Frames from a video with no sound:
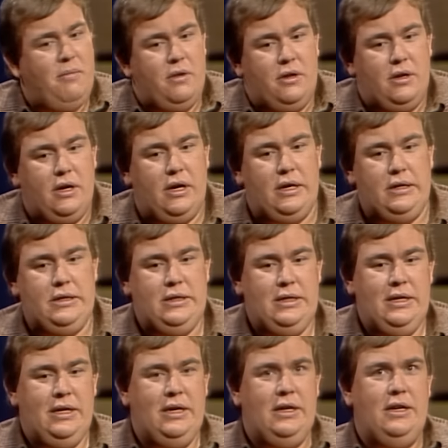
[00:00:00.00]

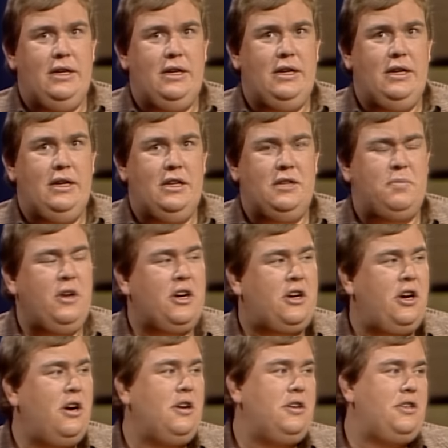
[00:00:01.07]
and... It's been a
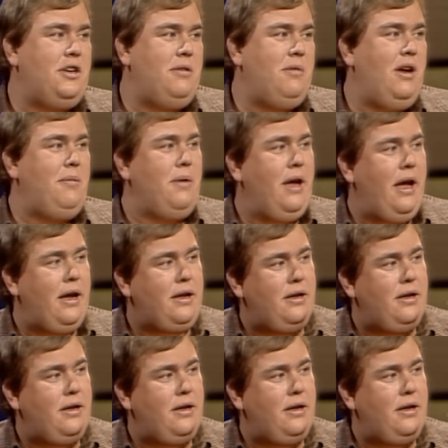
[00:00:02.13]
curse on my back.